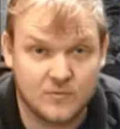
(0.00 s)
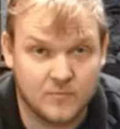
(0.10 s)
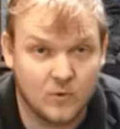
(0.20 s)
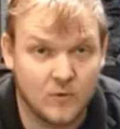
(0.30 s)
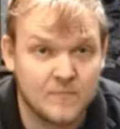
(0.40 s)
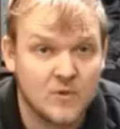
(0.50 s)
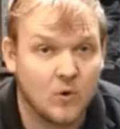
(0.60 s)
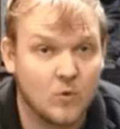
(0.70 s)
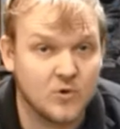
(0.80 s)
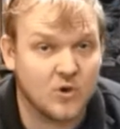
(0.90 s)
support,
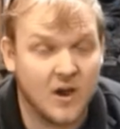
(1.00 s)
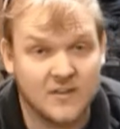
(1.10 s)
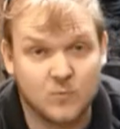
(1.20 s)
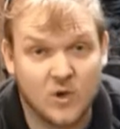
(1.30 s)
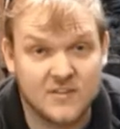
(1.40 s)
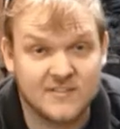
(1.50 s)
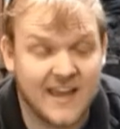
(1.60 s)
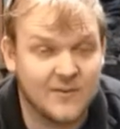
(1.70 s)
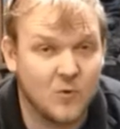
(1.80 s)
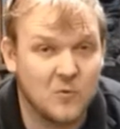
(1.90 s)
all your kind words
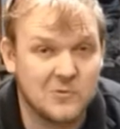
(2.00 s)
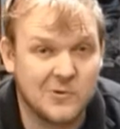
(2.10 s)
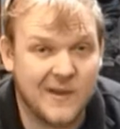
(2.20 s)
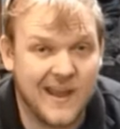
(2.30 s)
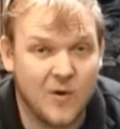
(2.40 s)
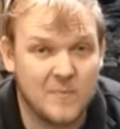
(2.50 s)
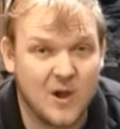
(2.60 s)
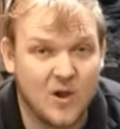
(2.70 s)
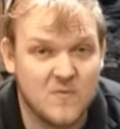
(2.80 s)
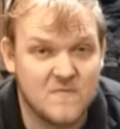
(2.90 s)
and all your
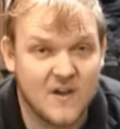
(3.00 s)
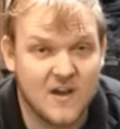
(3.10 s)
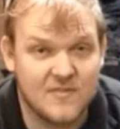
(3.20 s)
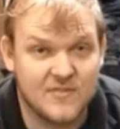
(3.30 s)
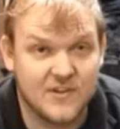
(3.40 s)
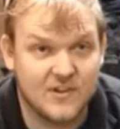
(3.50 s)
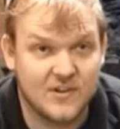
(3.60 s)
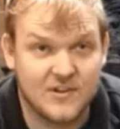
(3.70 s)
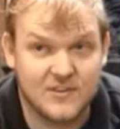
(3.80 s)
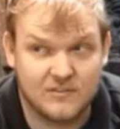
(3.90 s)
help over
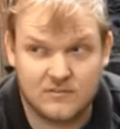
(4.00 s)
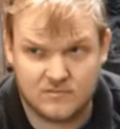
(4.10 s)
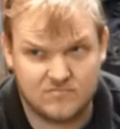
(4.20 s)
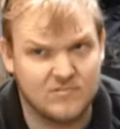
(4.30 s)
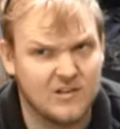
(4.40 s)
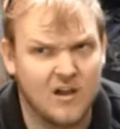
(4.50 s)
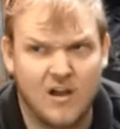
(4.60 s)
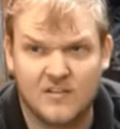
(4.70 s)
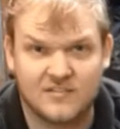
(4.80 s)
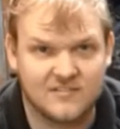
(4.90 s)
the
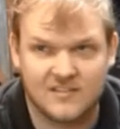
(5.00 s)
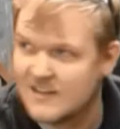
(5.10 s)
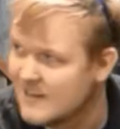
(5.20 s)
last